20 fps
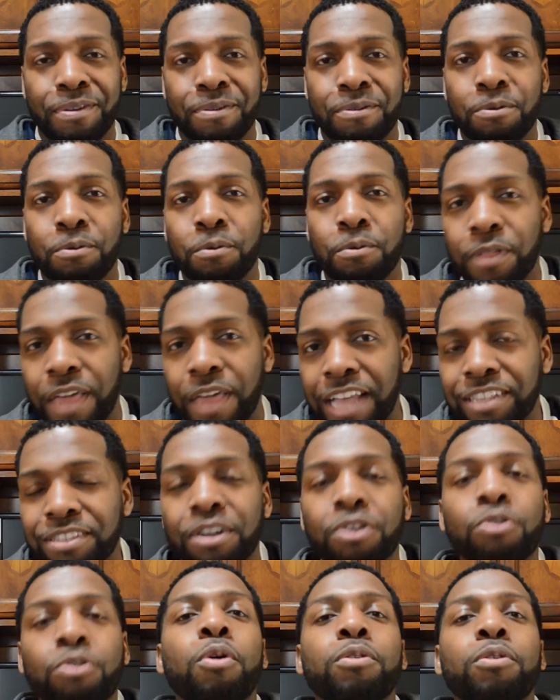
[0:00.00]
Well, that's
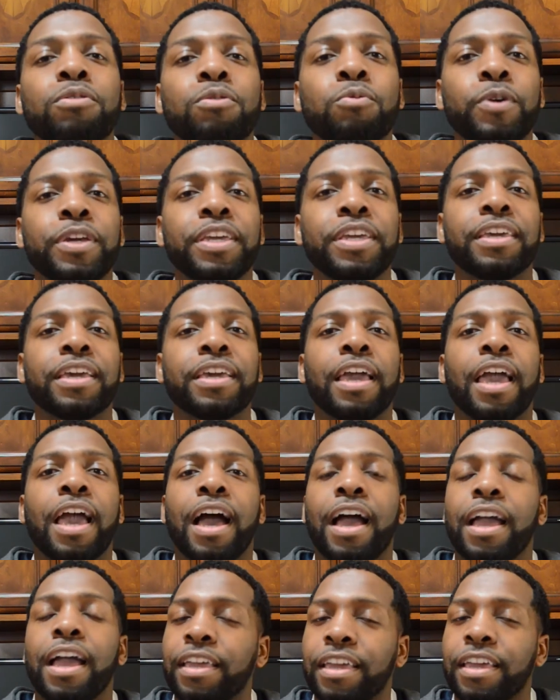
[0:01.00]
our quote of the week.
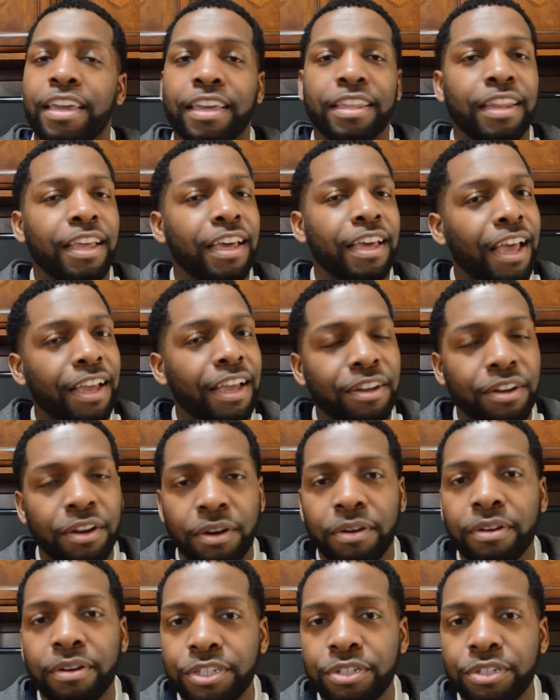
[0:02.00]
I and, and I
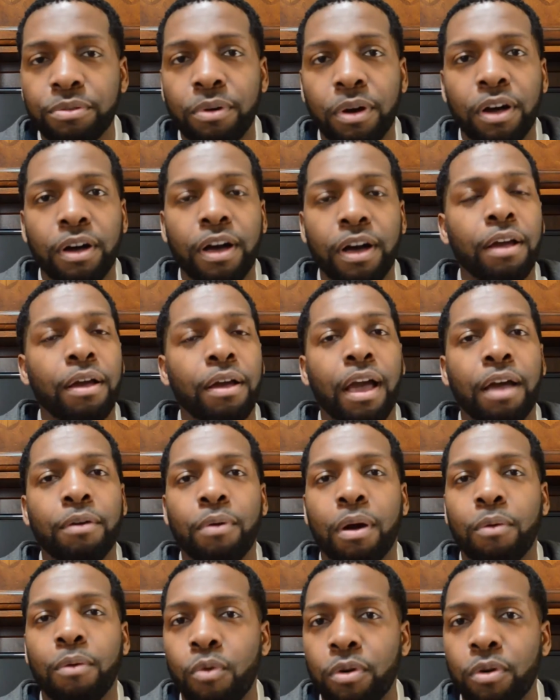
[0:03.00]
encourage you all, I, I
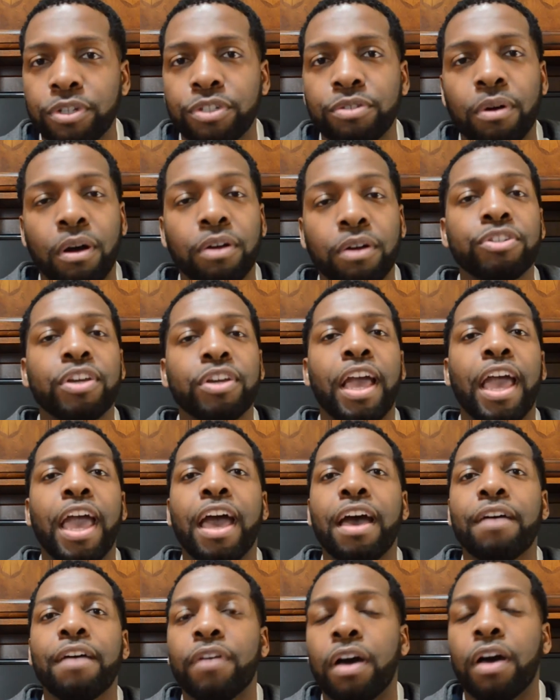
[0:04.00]
want you all to
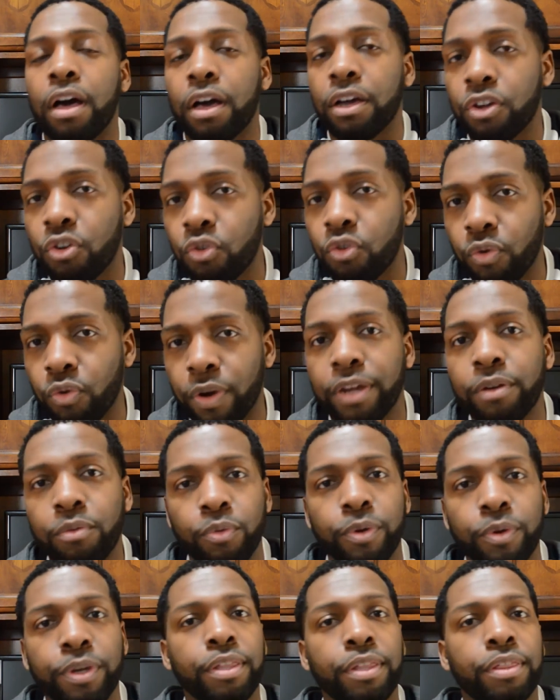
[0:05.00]
have a great
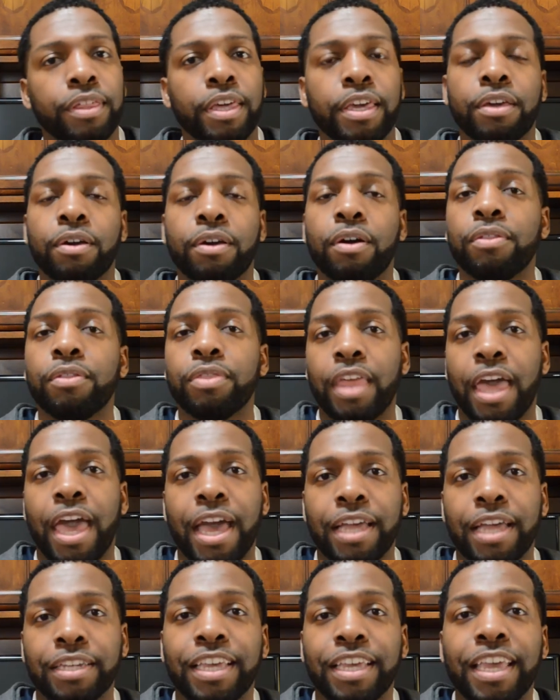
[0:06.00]
week. Think on
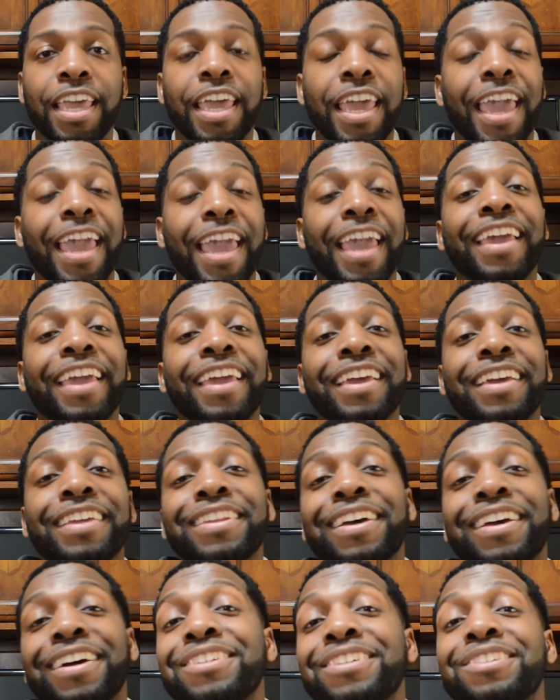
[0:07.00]
that.
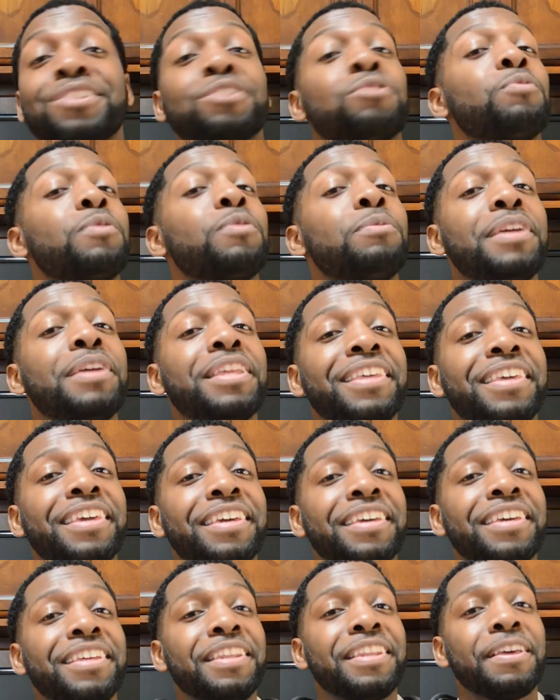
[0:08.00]
And until we meet
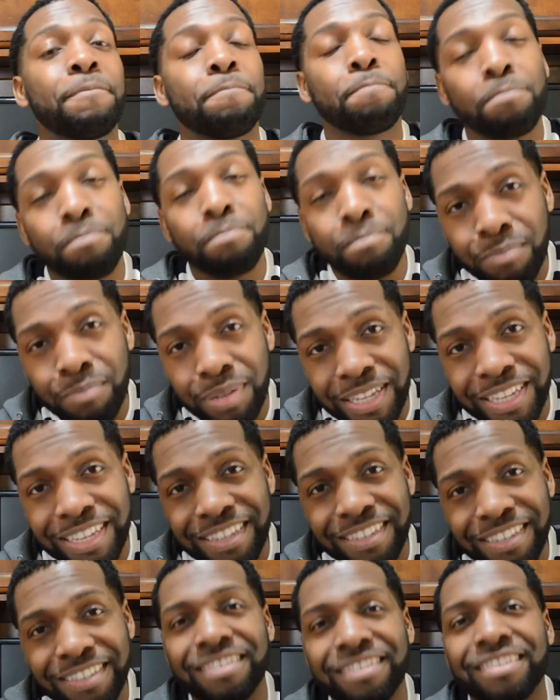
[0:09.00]
again,
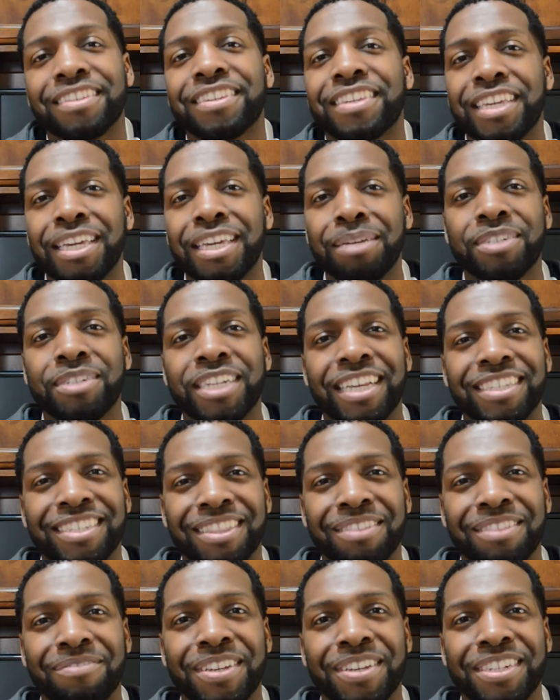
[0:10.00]
please keep
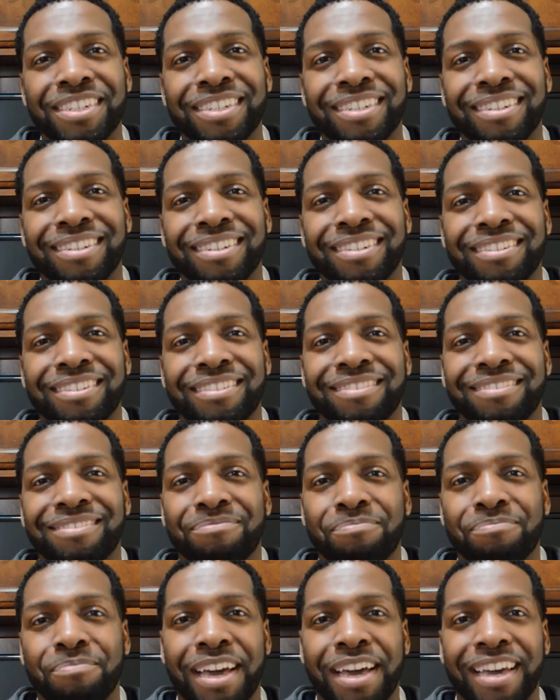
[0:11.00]
chasing the vision.
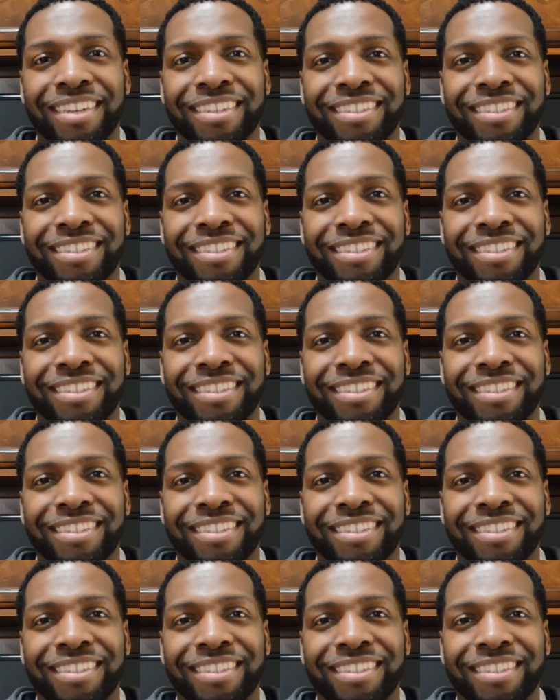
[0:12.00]
Bye.